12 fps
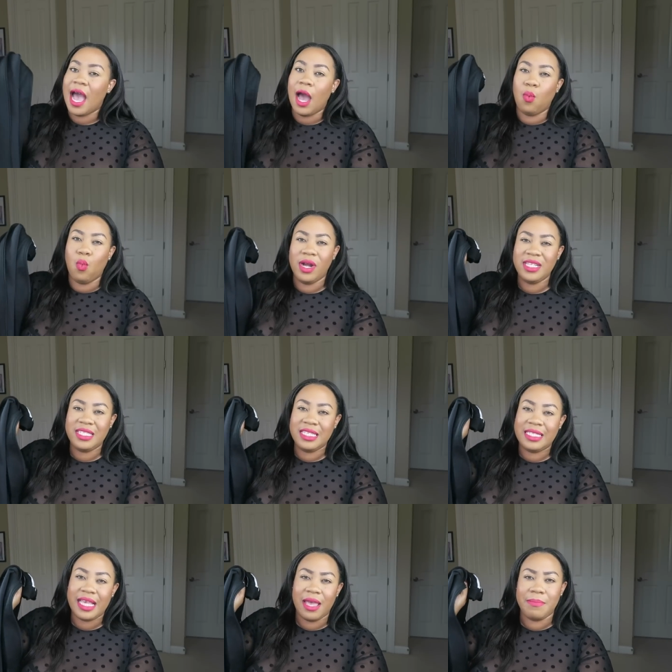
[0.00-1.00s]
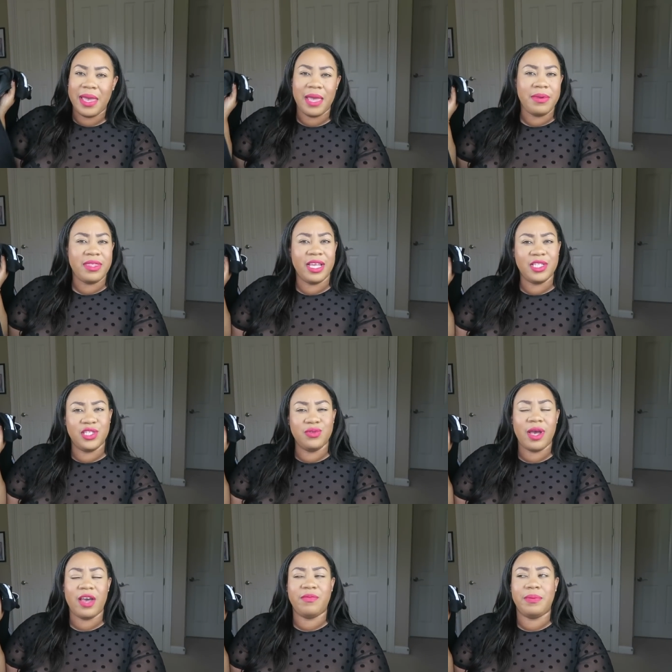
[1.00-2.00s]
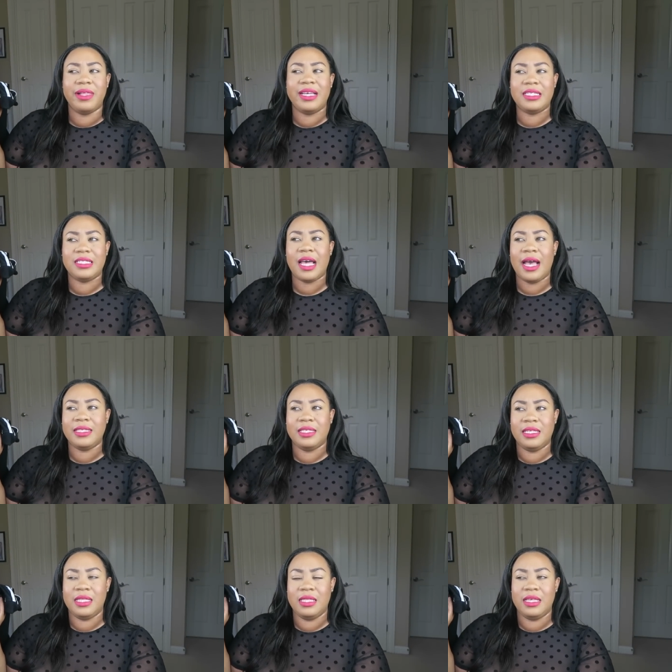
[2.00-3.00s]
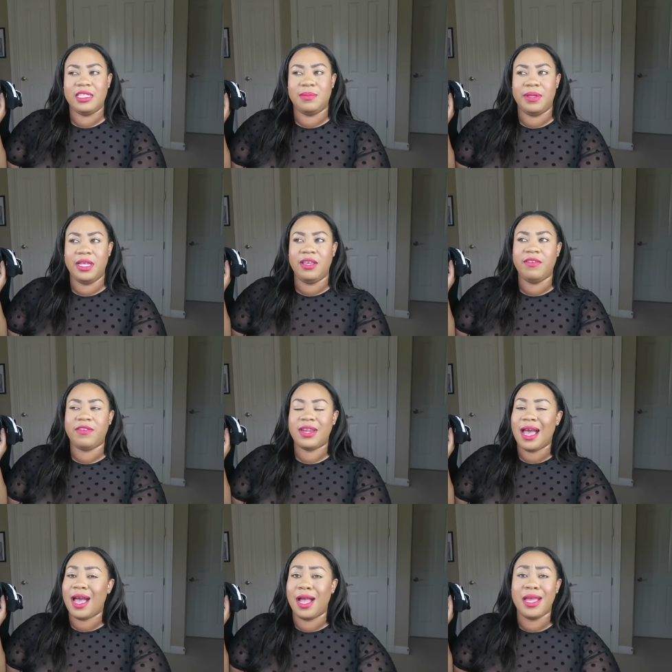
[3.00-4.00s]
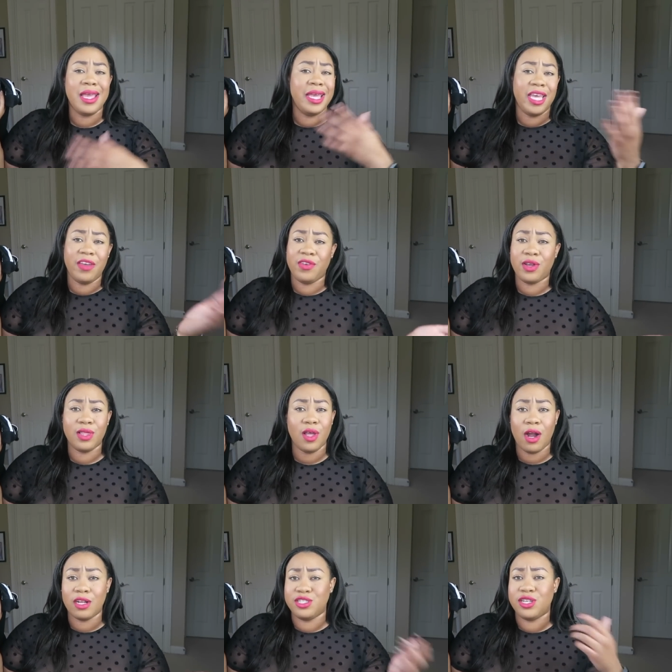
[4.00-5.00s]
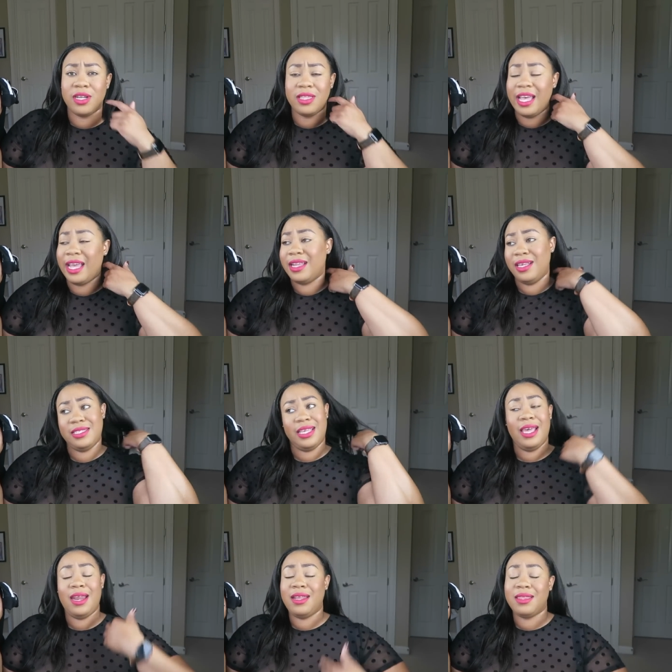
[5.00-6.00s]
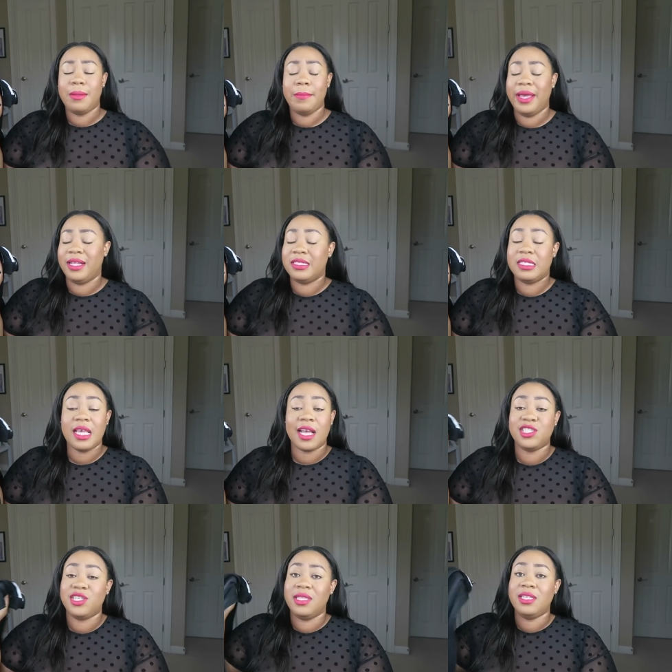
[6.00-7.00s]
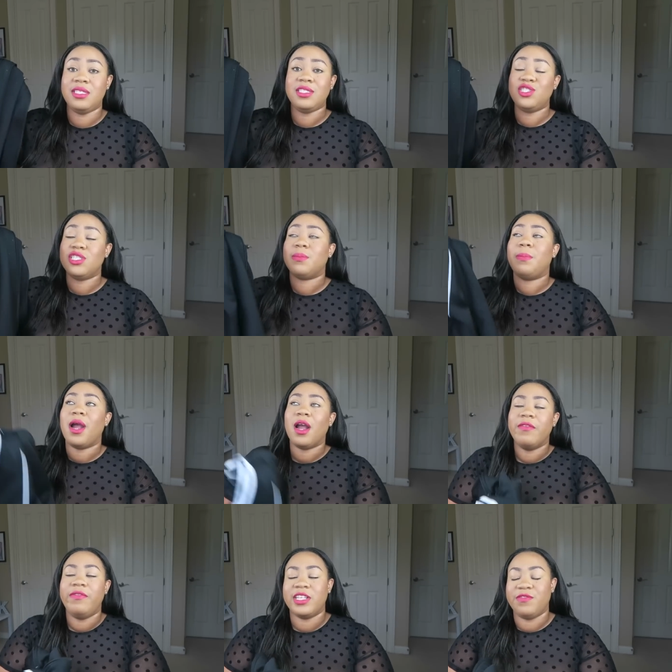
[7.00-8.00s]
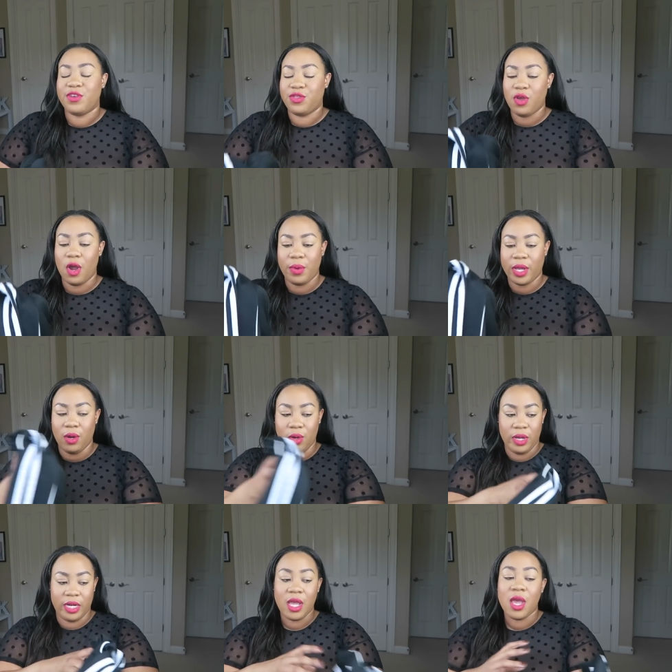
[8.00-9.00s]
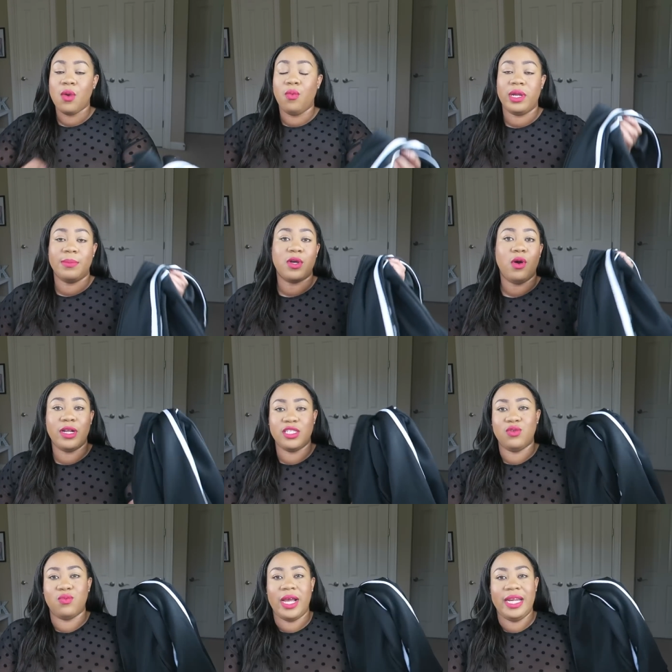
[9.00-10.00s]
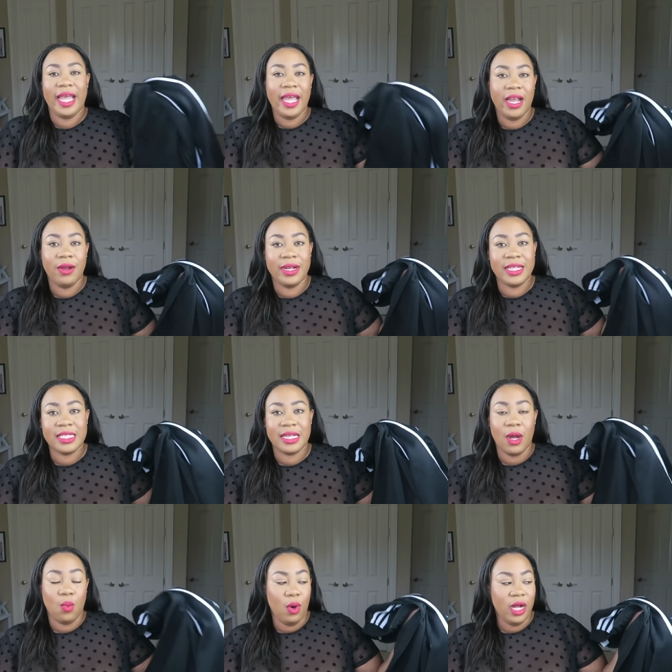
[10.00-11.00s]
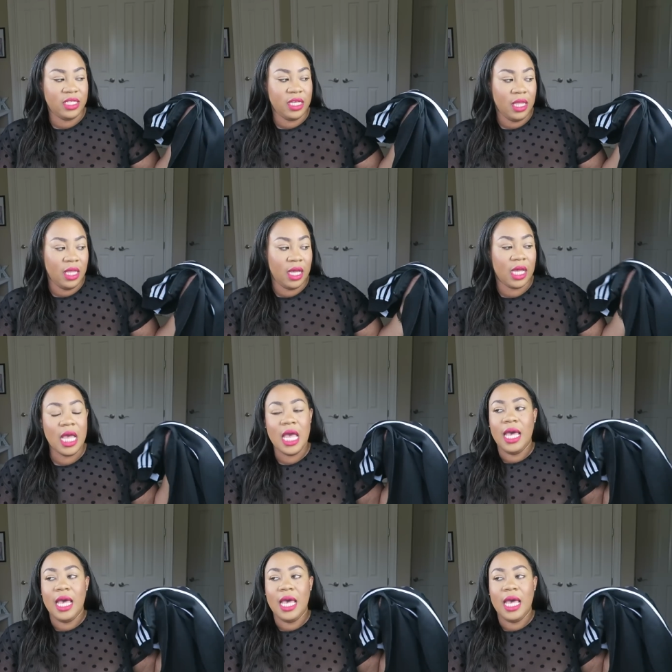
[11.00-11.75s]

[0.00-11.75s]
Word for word: I want to say maybe they do have plus sizes in this, but if not, if you're larger, ladies, get it in the men's section. This is just perfect for throwing on when I'm going to run errands and I want to look